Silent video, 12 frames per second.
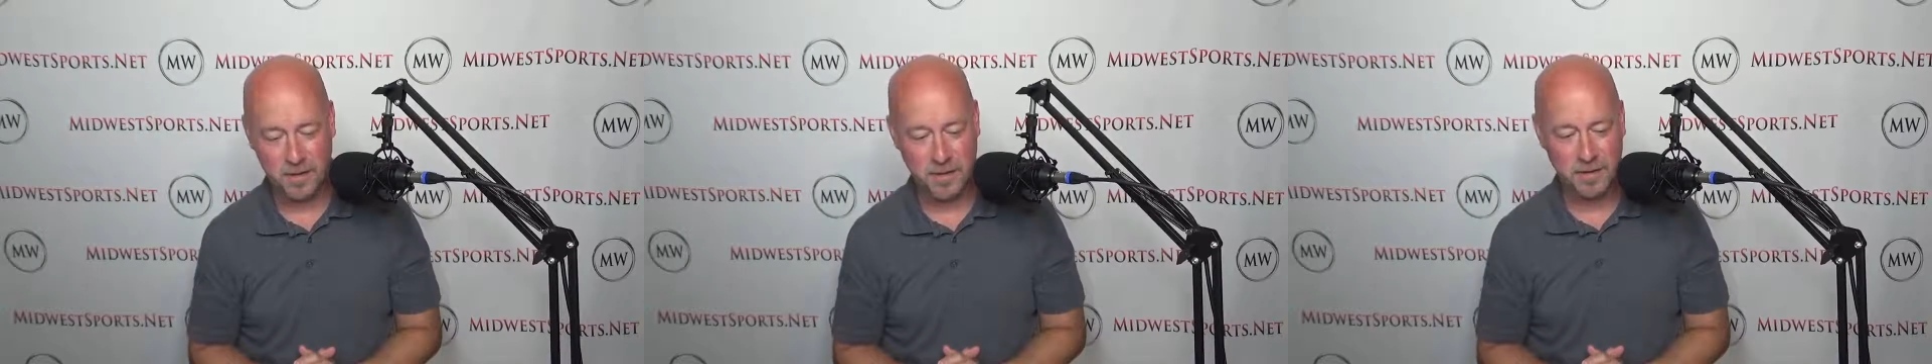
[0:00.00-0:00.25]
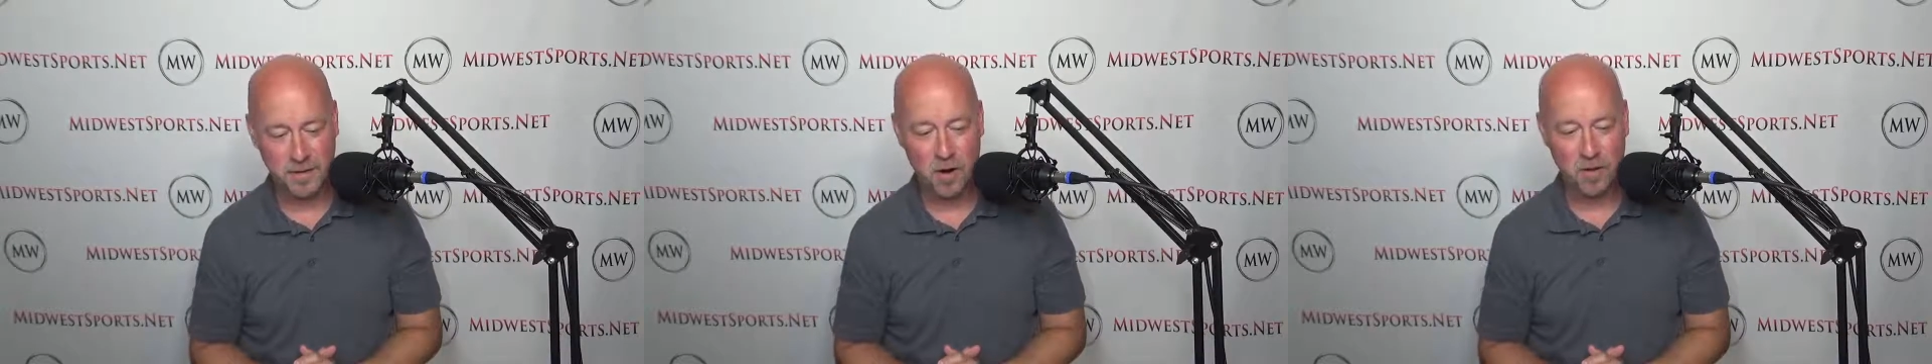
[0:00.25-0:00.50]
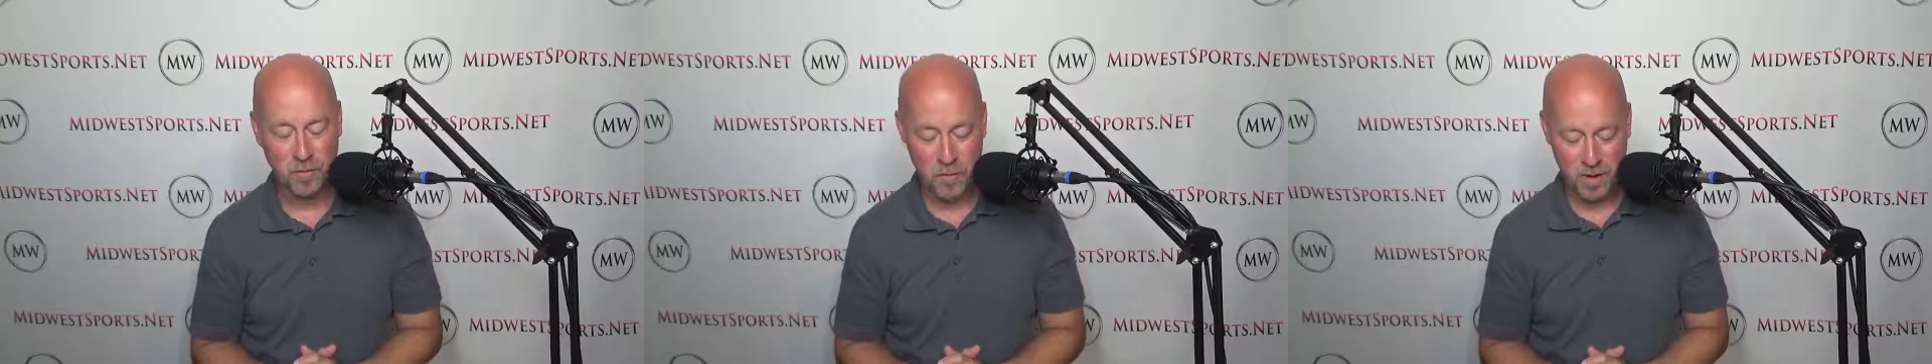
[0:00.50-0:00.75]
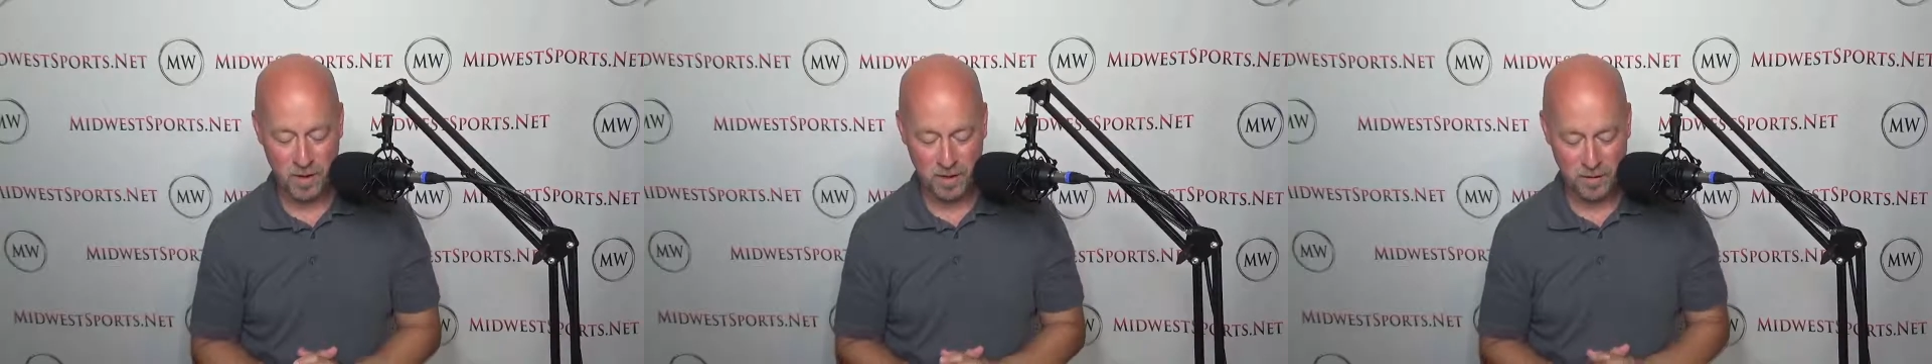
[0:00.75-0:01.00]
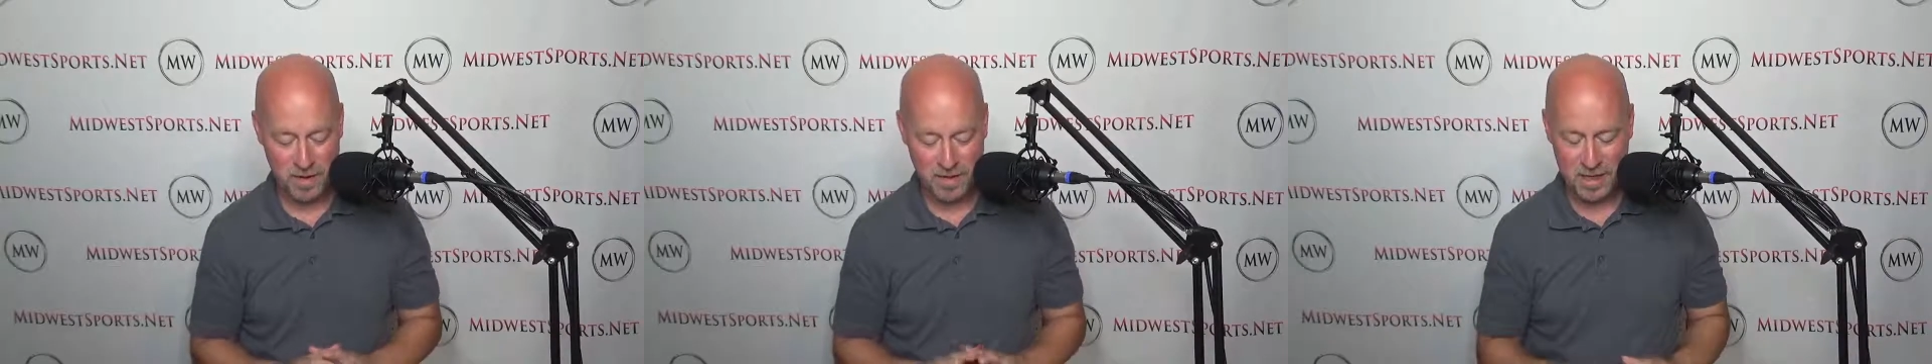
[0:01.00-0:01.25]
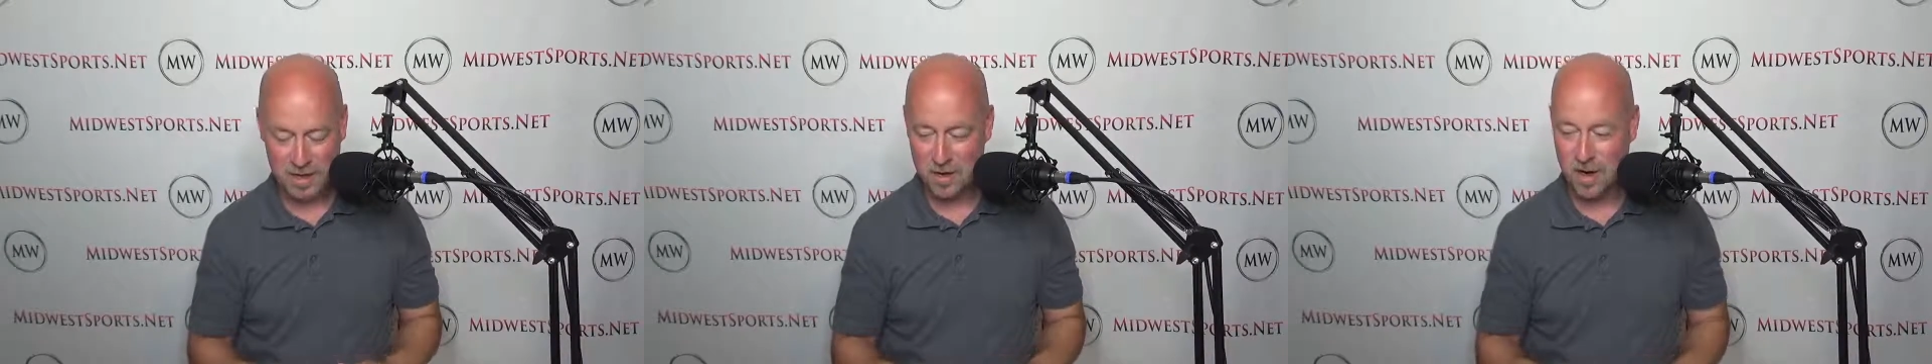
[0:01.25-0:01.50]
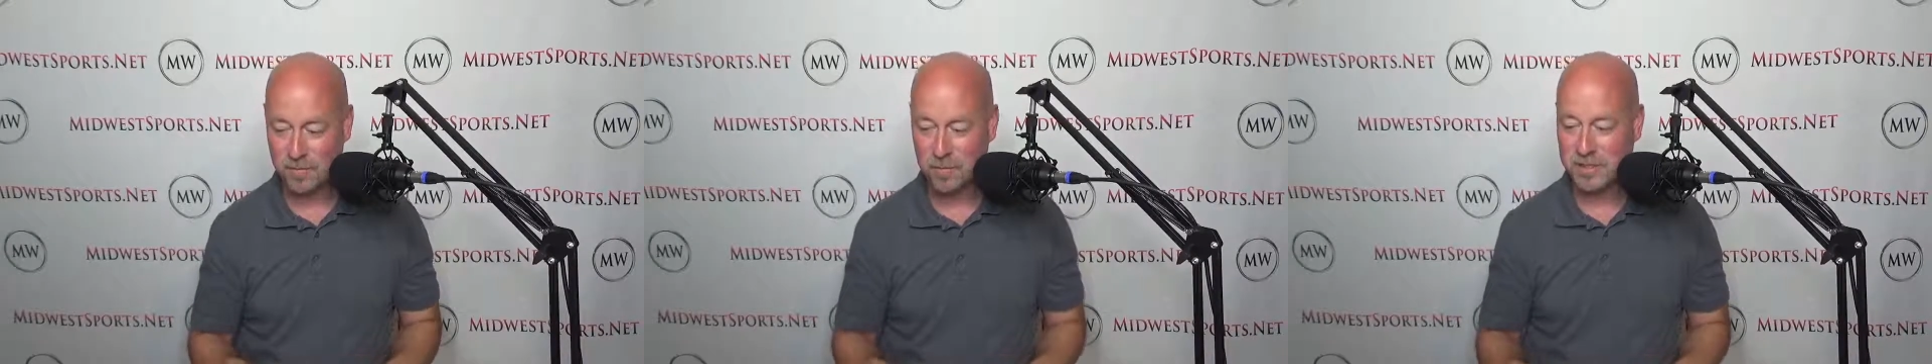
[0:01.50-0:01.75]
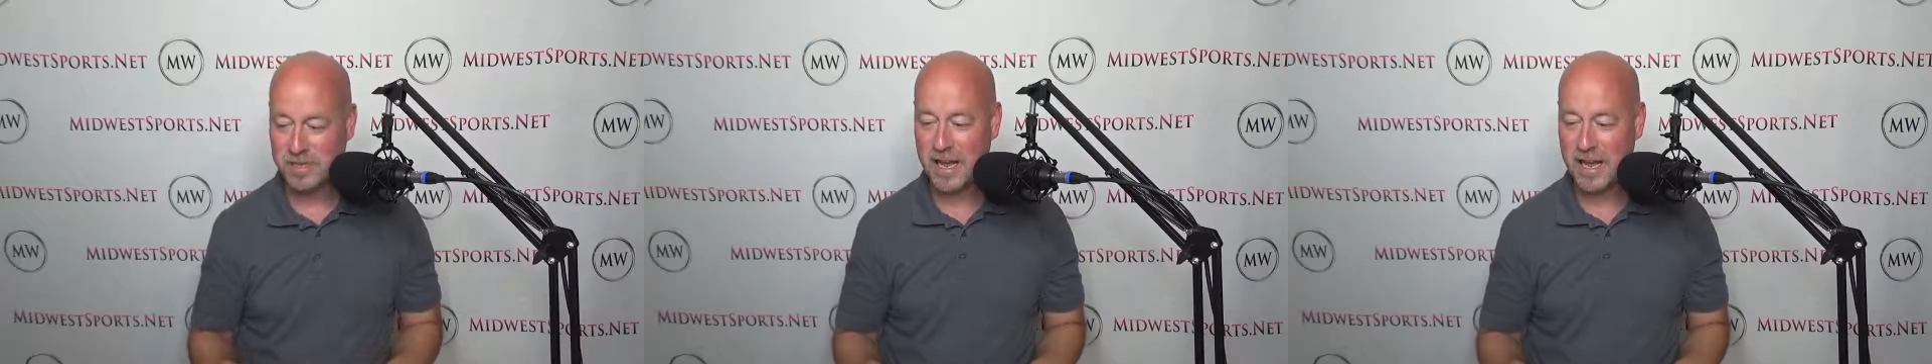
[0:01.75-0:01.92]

uh, the Heart of America being that conference.